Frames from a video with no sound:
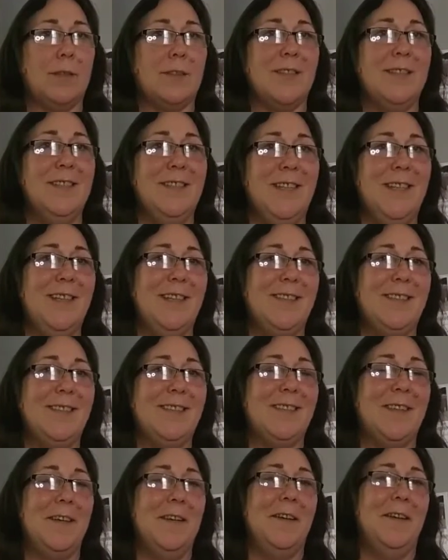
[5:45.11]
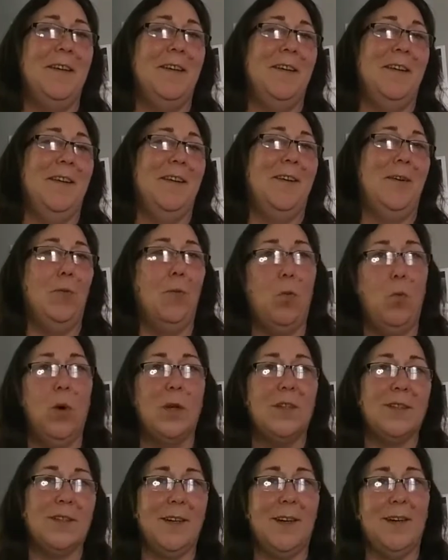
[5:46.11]
Denise,
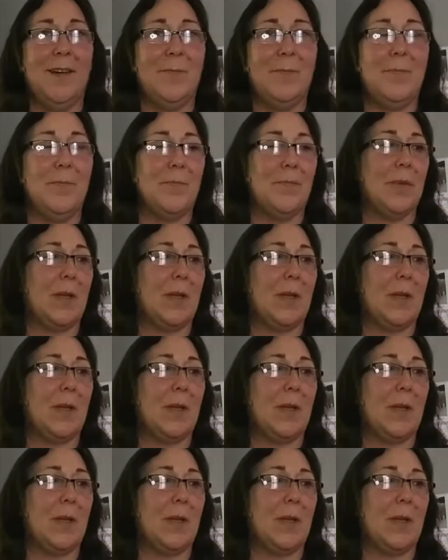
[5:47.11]
what's up?